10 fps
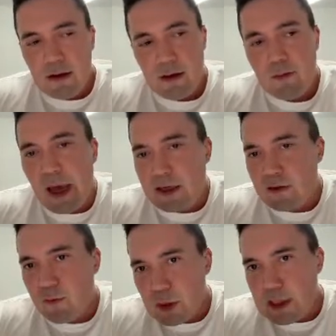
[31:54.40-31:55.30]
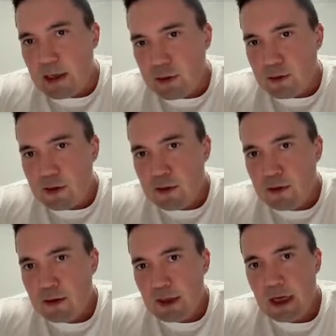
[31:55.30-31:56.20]
bags of potatoes
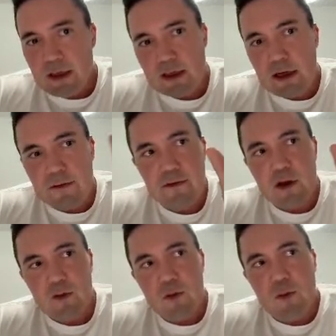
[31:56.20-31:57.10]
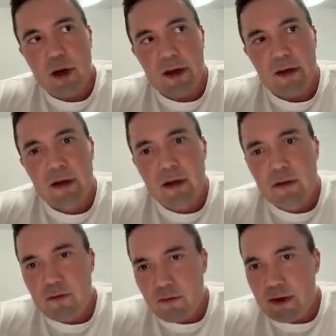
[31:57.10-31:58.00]
and it got filled by
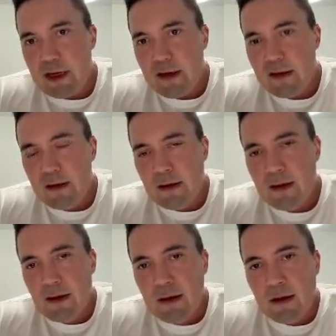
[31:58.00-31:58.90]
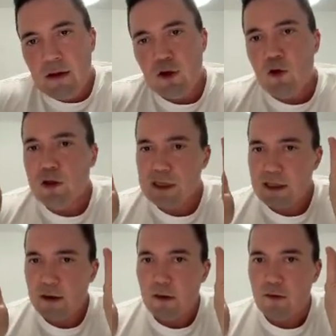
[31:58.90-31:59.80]
3, you could still